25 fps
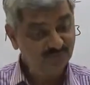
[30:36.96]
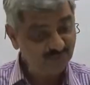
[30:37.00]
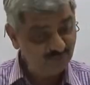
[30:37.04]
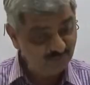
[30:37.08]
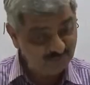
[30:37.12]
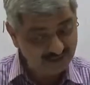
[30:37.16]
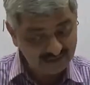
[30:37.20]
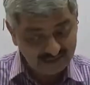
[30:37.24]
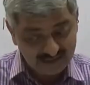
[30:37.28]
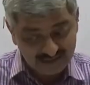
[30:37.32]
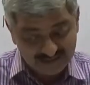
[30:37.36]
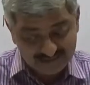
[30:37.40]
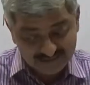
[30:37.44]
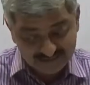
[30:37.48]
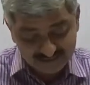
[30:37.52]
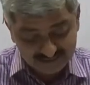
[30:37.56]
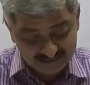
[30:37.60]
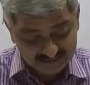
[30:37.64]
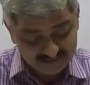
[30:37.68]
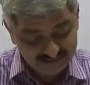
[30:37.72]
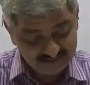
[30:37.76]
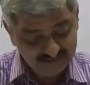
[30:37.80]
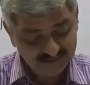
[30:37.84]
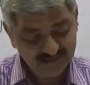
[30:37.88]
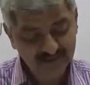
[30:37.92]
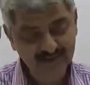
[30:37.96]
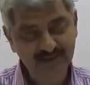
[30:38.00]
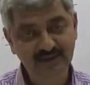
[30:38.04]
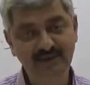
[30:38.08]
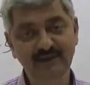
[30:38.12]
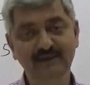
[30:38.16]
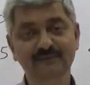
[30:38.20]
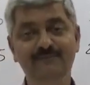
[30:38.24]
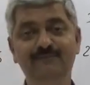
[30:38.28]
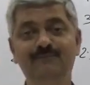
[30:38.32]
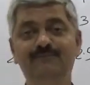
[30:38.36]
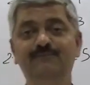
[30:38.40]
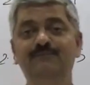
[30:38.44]
Whereas
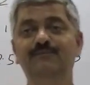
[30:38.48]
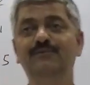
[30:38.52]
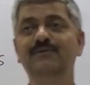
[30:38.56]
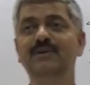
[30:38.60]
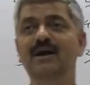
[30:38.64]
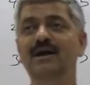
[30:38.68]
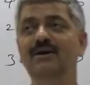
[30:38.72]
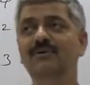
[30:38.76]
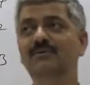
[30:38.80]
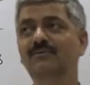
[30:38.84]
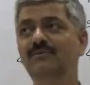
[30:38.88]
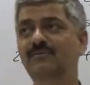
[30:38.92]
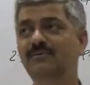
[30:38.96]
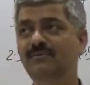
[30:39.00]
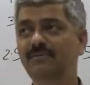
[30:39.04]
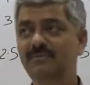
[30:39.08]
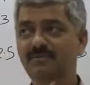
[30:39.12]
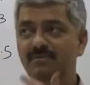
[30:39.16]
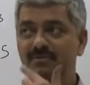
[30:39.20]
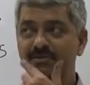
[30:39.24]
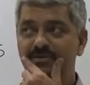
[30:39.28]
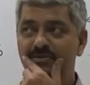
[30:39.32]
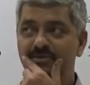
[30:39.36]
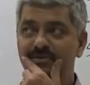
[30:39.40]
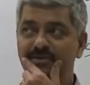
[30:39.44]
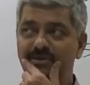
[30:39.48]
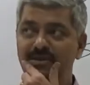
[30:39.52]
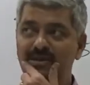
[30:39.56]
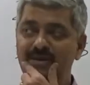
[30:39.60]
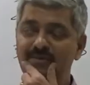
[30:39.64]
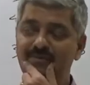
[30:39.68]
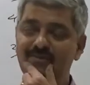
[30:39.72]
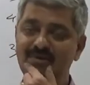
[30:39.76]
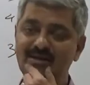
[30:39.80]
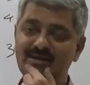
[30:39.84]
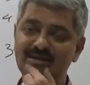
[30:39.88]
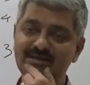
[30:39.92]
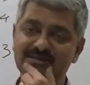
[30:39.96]
if
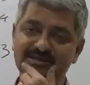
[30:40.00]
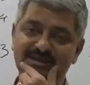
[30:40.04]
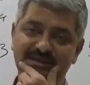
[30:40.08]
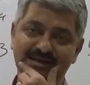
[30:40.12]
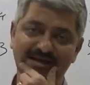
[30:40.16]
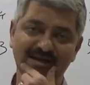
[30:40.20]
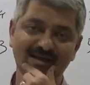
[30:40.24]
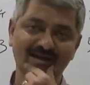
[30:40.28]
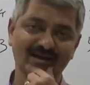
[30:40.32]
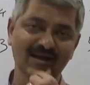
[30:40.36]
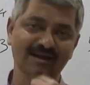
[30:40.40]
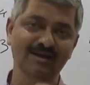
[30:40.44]
it is current